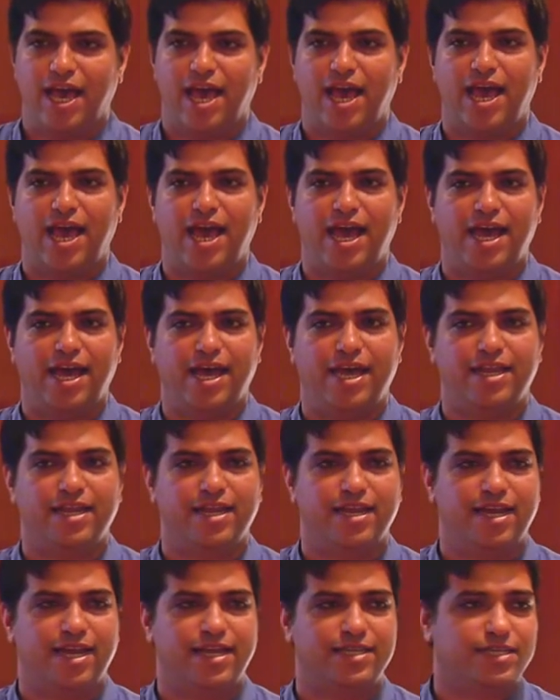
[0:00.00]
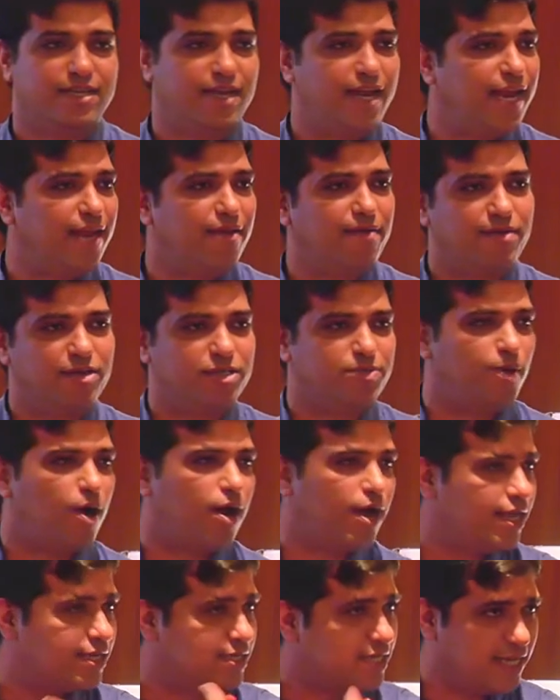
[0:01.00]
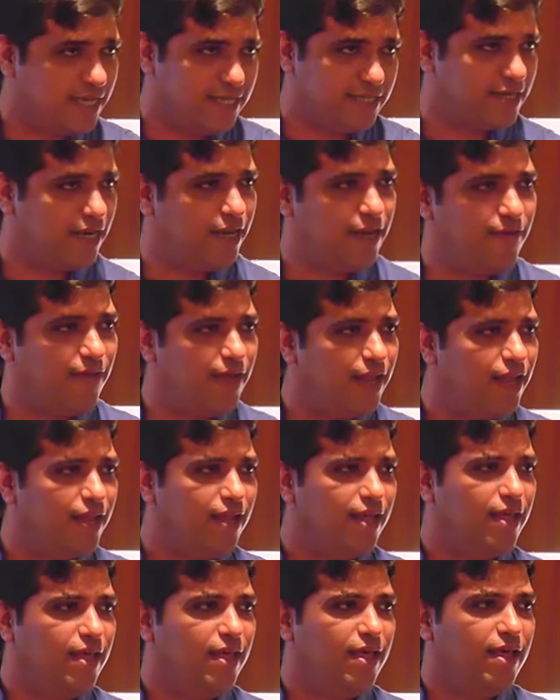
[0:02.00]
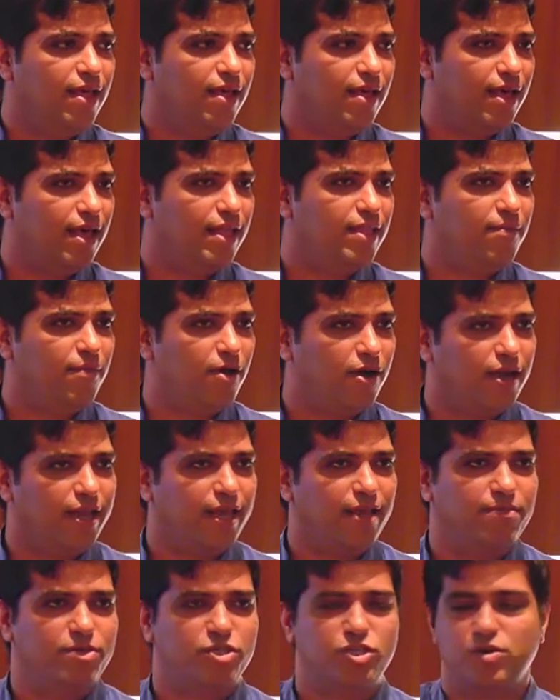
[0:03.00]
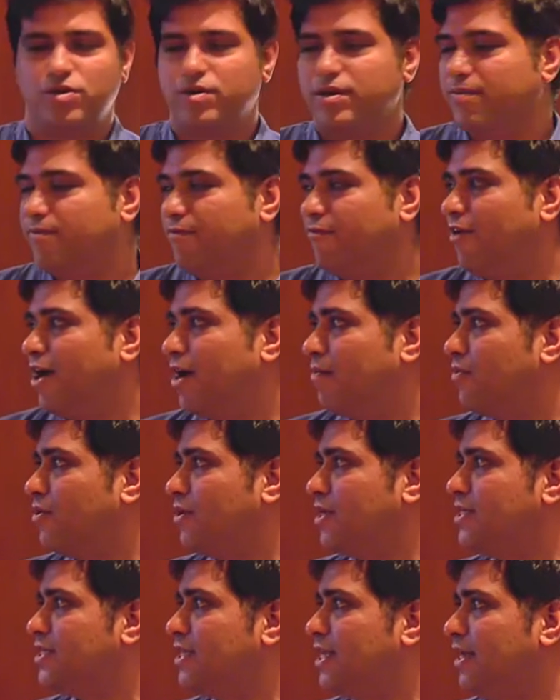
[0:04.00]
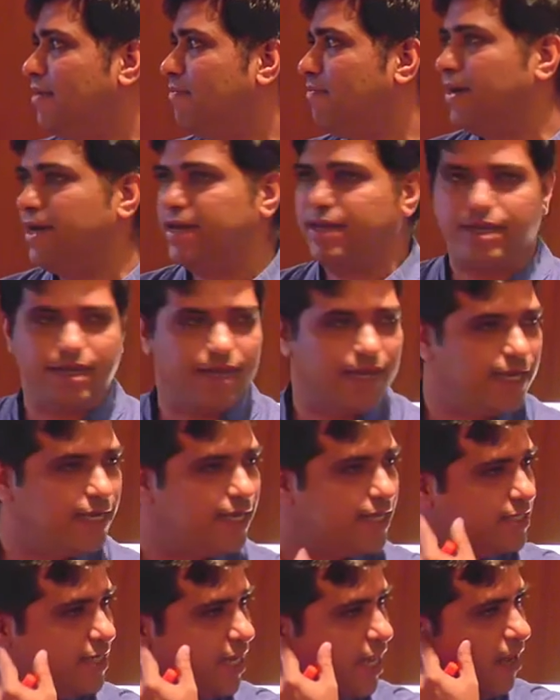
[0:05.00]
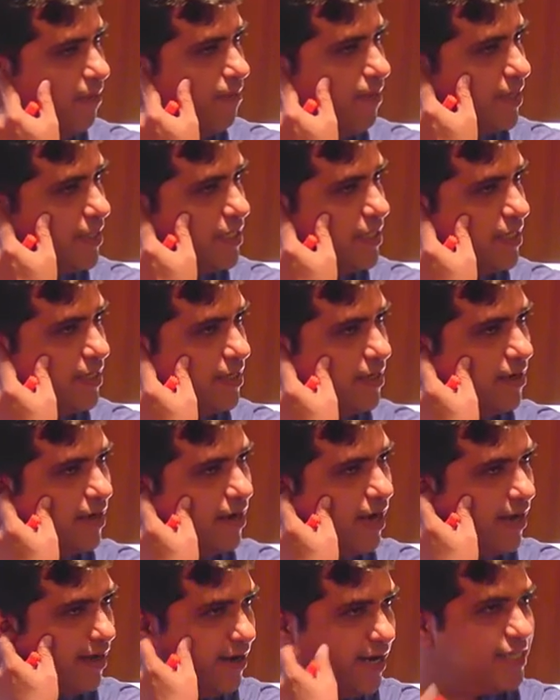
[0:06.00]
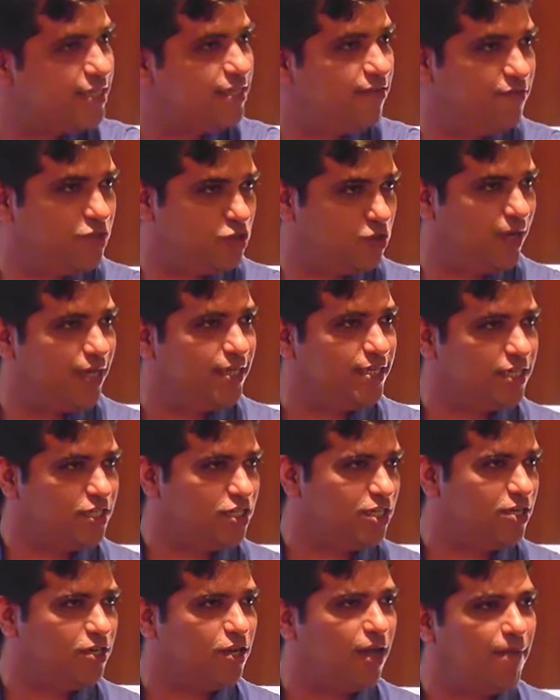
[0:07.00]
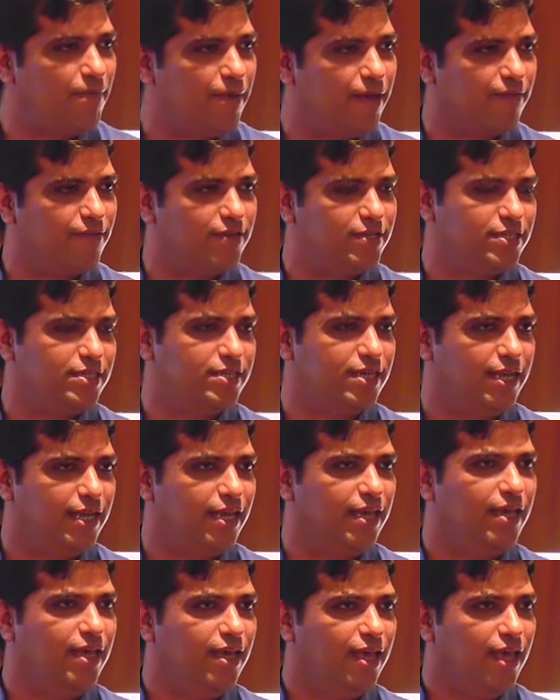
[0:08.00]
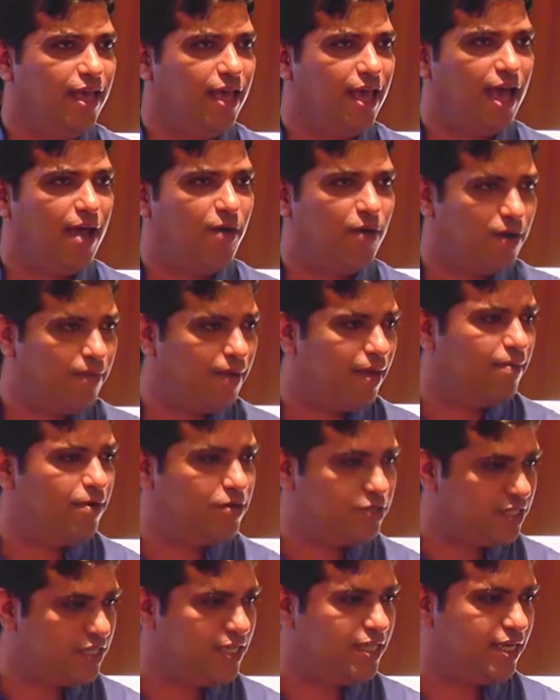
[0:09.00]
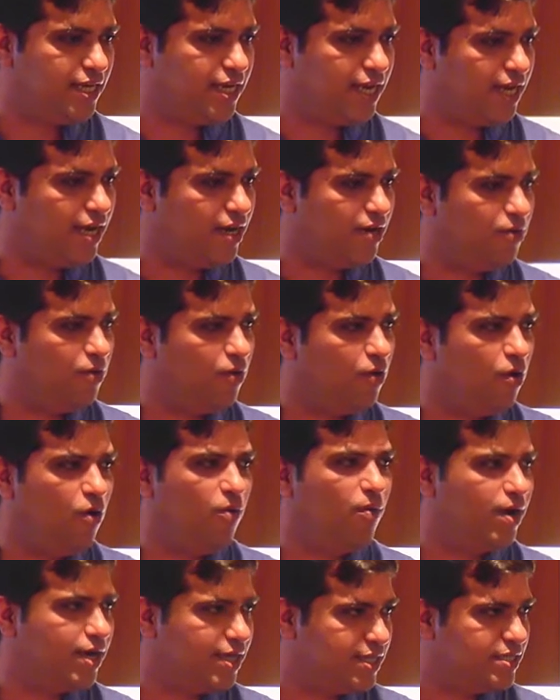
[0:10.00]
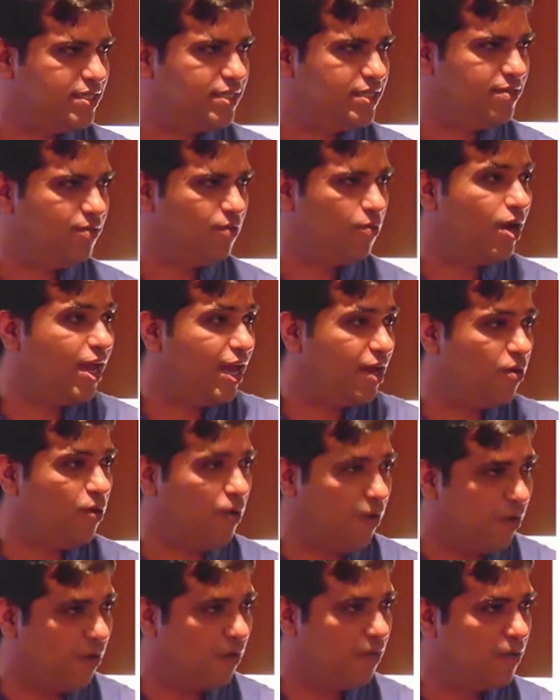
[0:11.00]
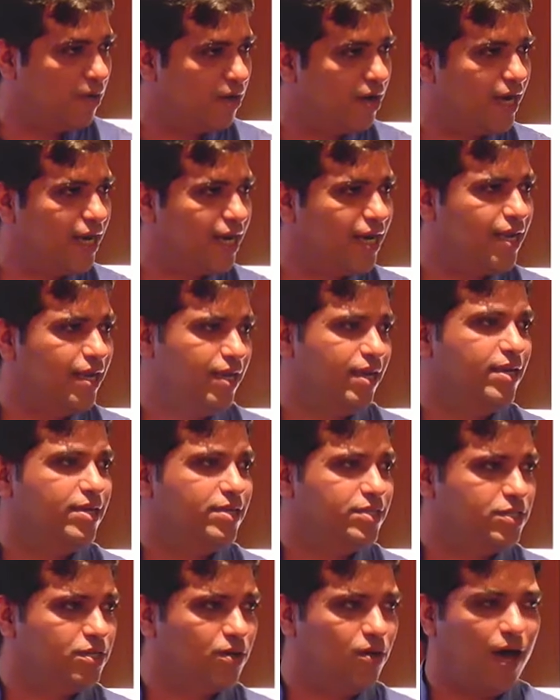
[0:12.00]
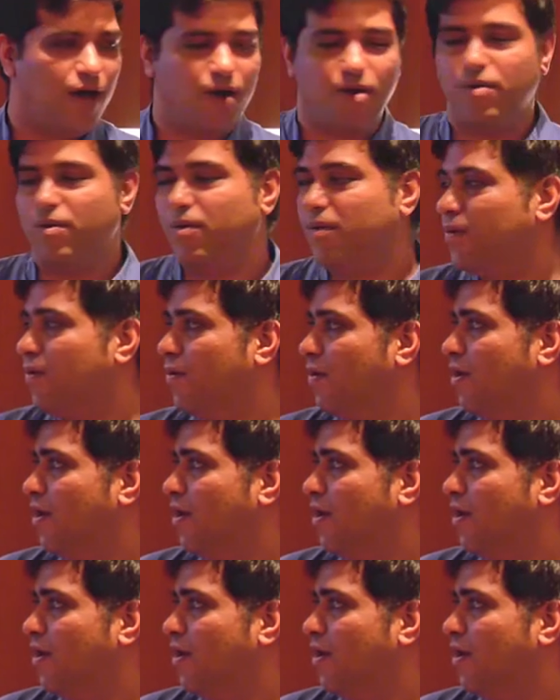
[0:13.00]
and it's great because modeling scales really well and the model can be shown far more easily, but it doesn't help us address the visualization topic, which is really, I want to be able to see the data to know what is, what I don't know, right? So how do,